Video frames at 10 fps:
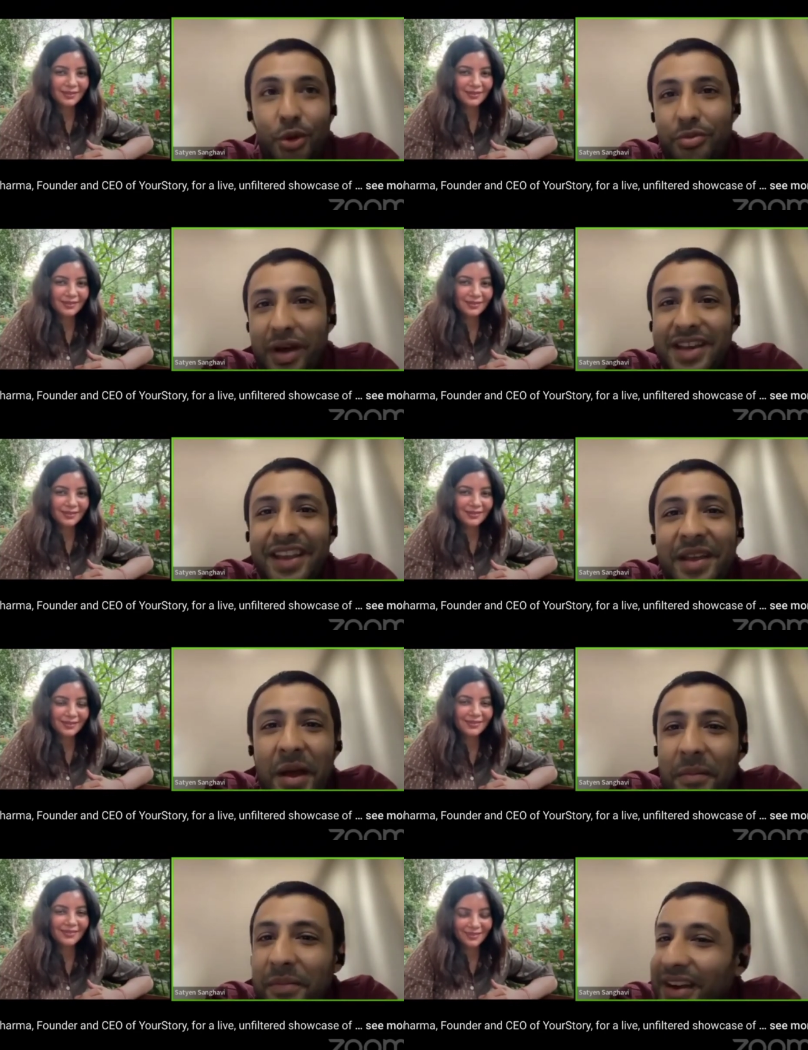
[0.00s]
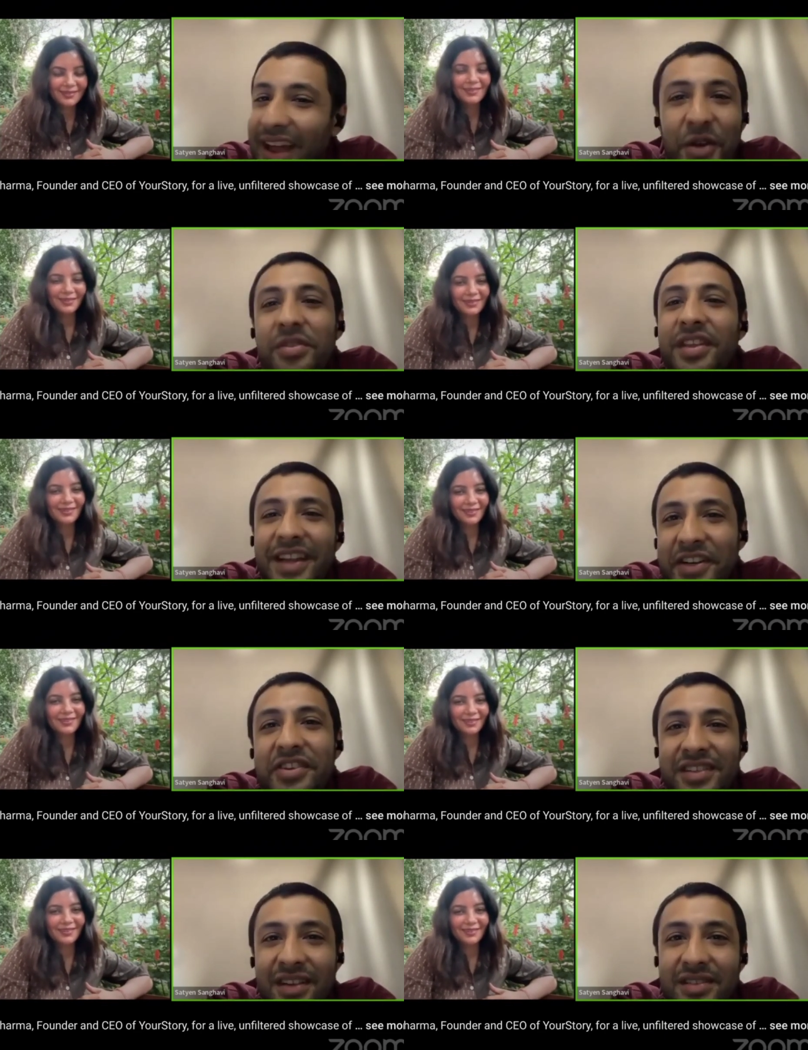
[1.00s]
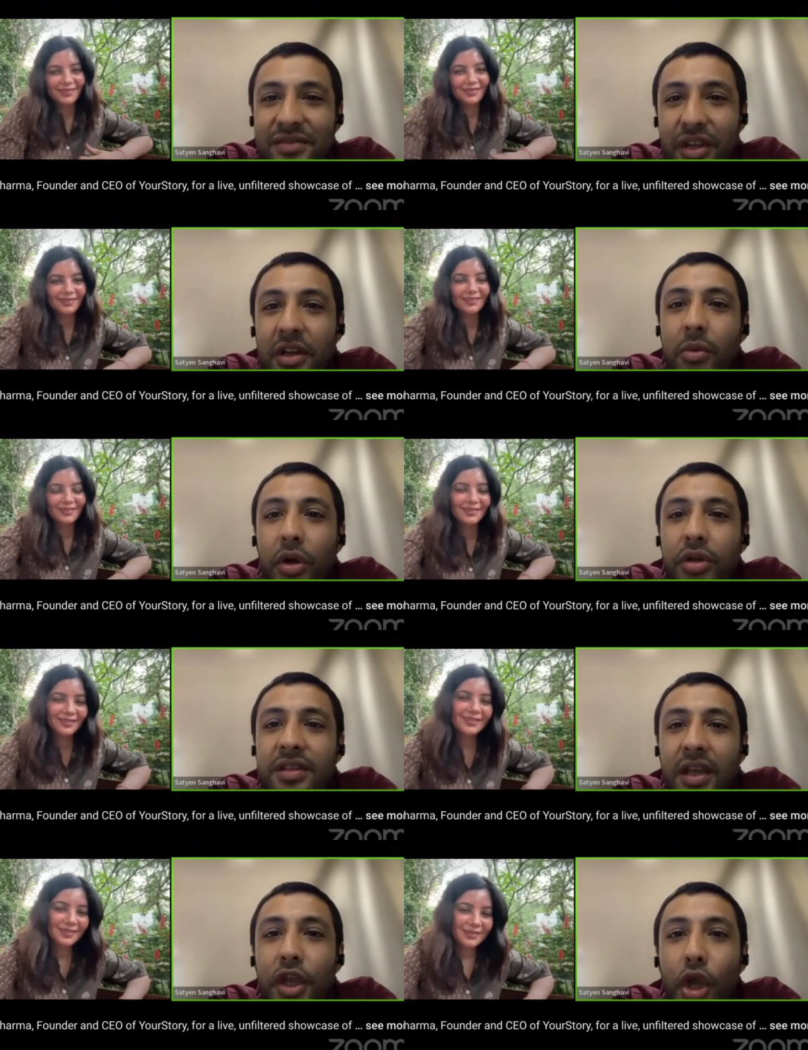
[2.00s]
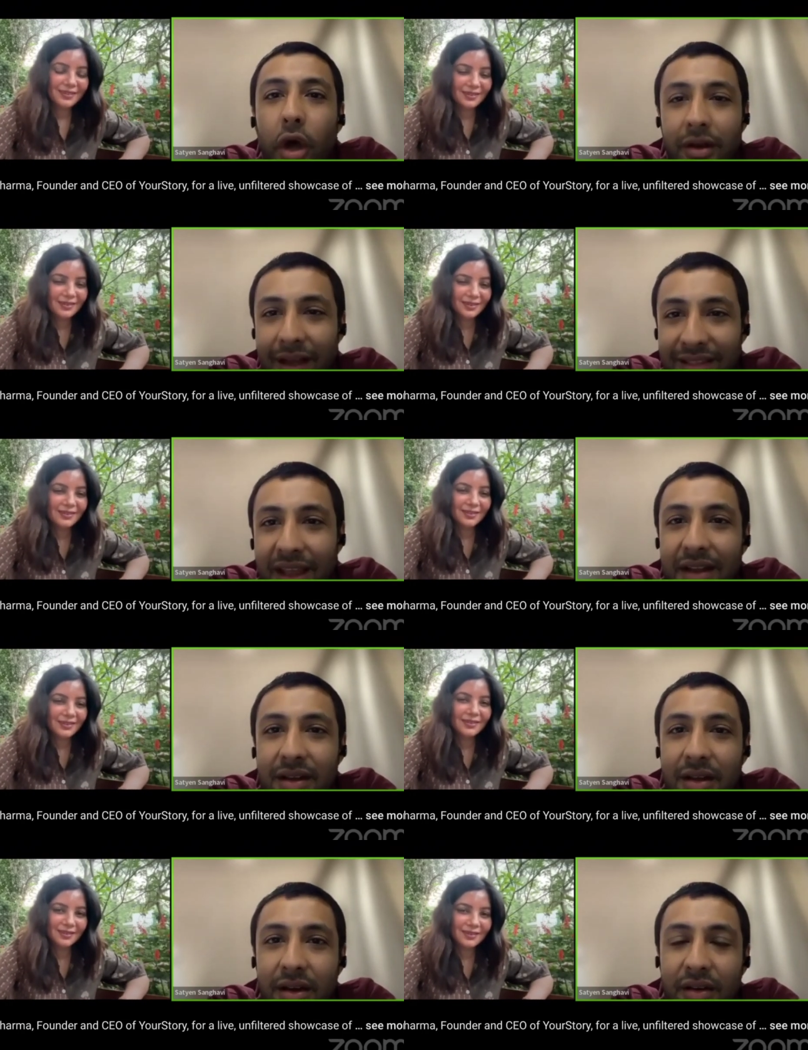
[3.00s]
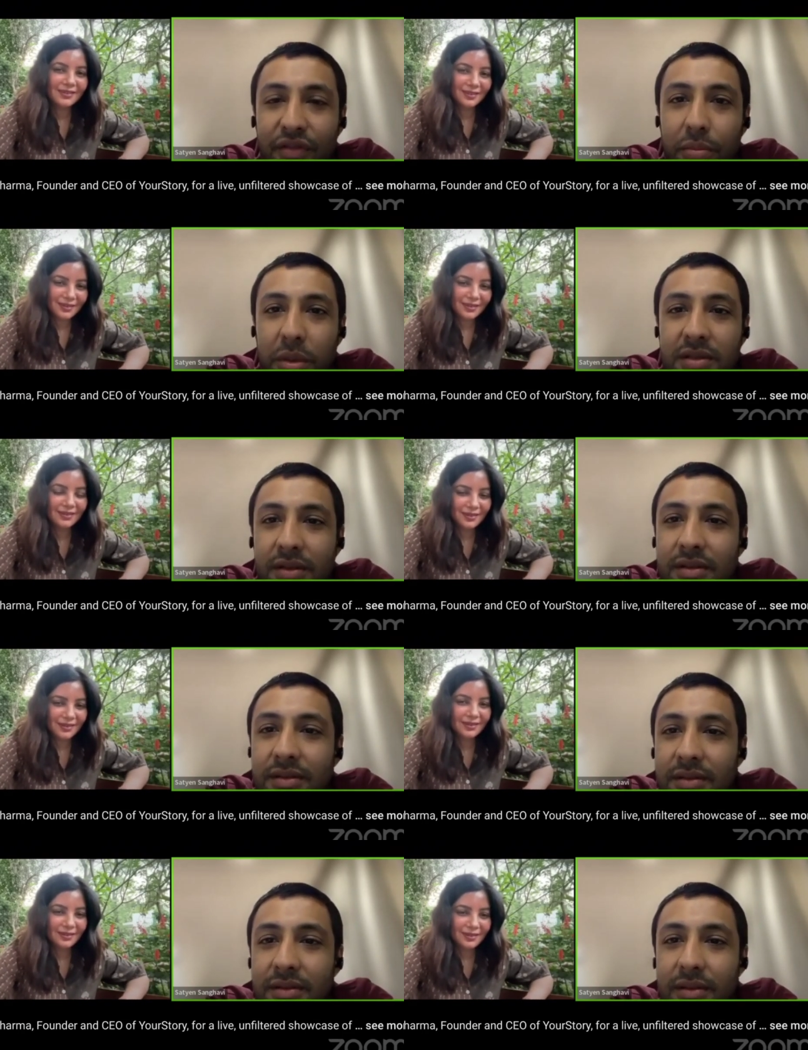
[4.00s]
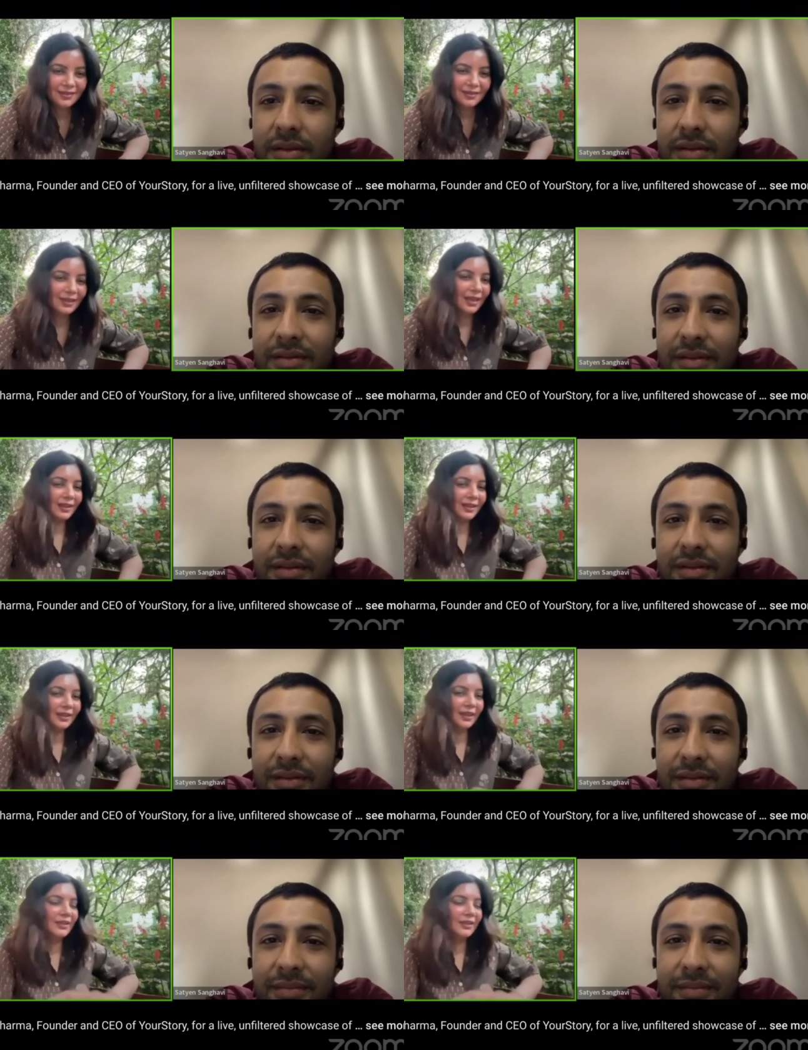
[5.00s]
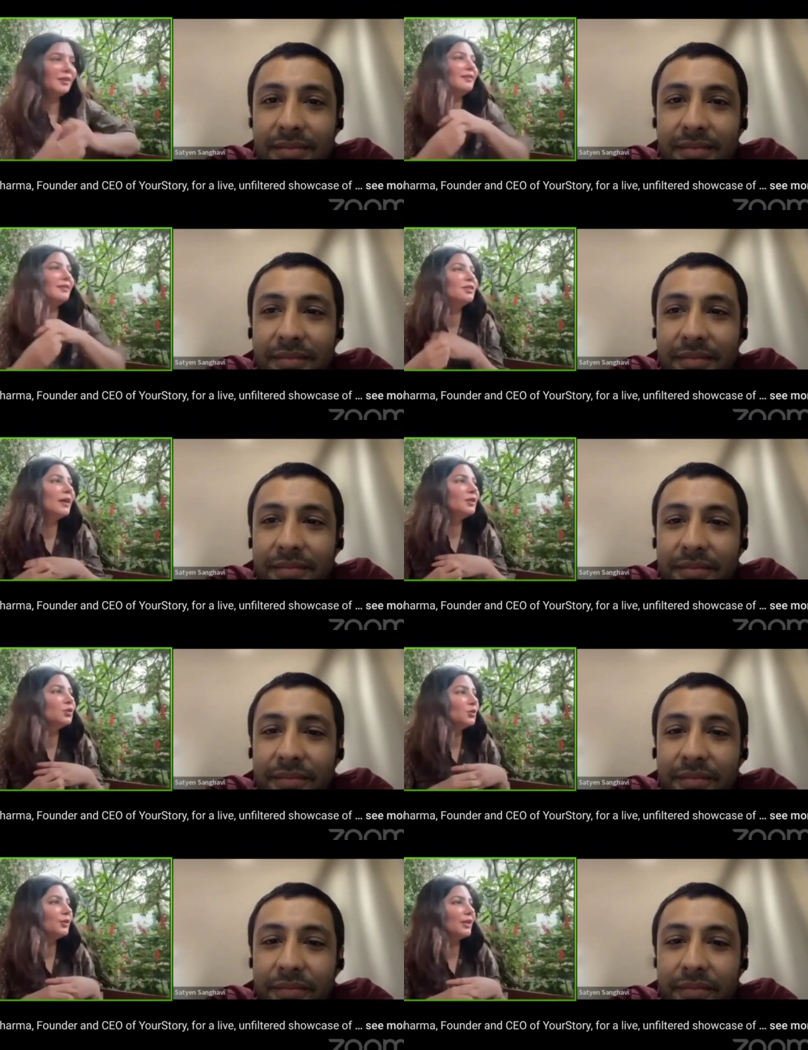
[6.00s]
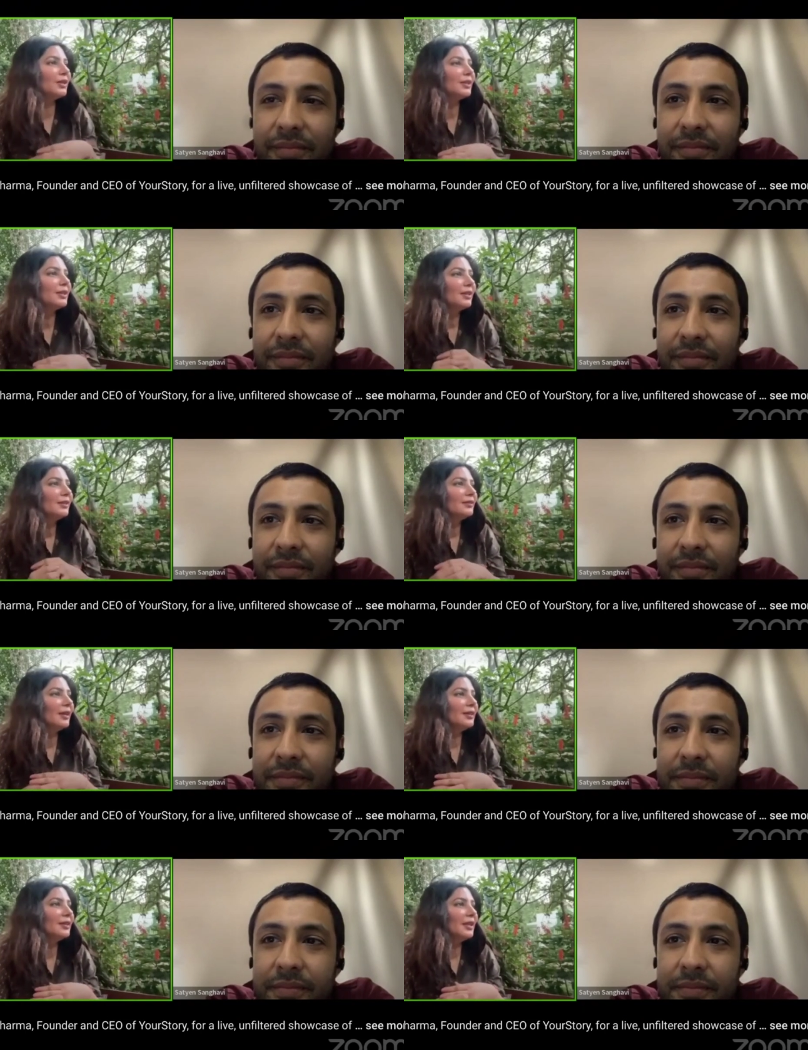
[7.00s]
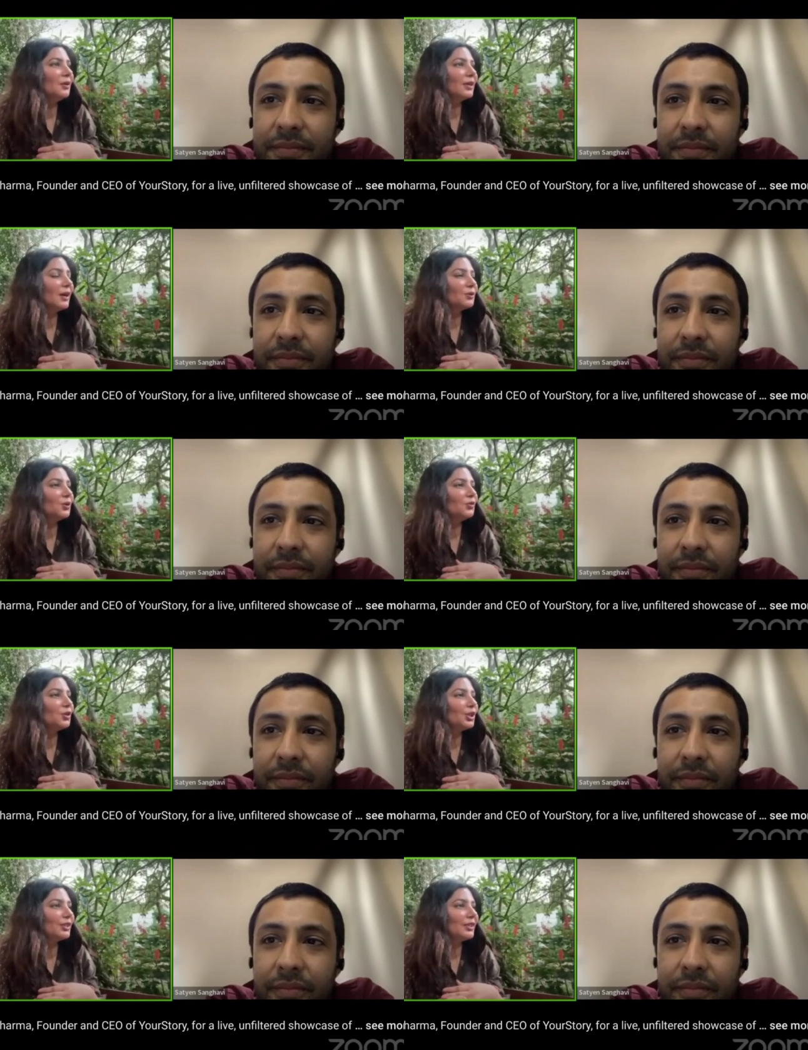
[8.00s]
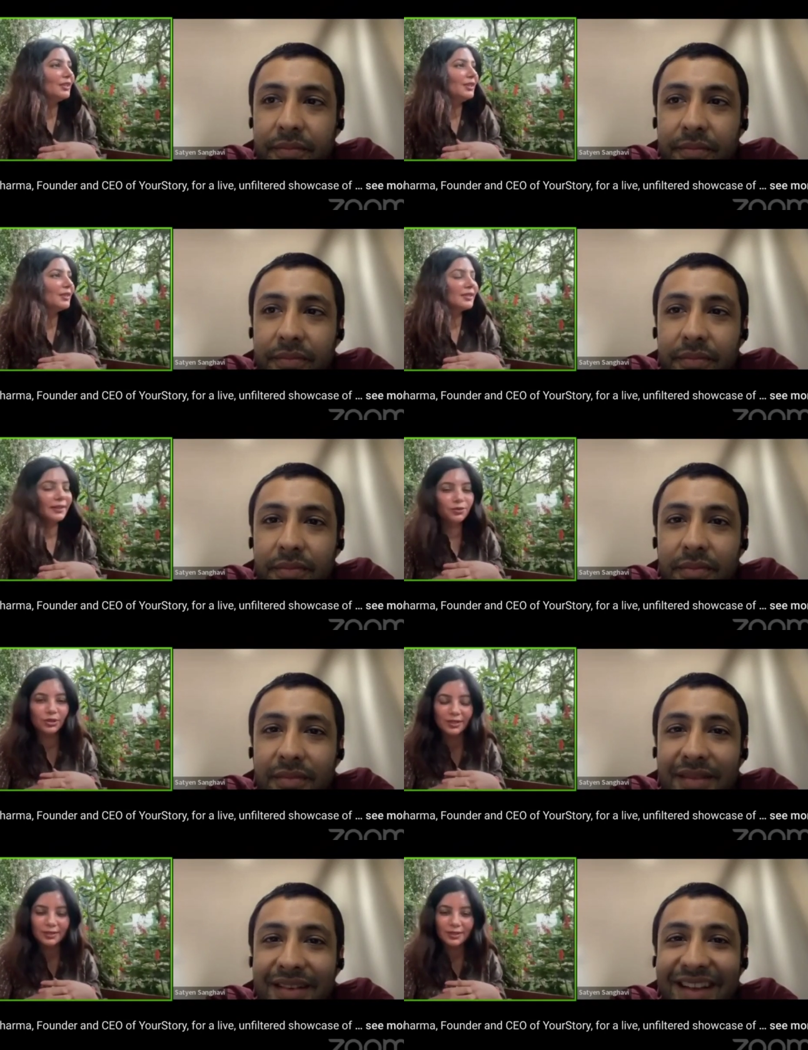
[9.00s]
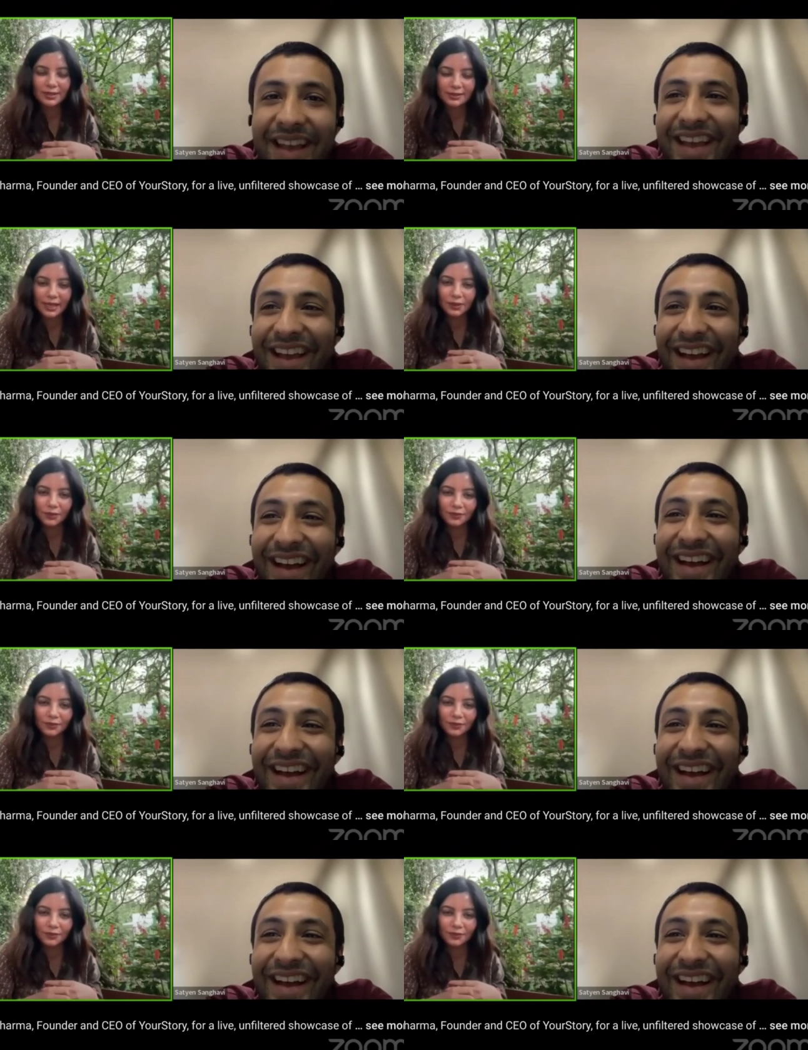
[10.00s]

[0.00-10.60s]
Speaker 1: money, but I don't think that interests us. We really want to see cure at the end uh, for patients.
Speaker 2: Yeah, and and that's why you. Uh stuck around now no for 13 years and created this kind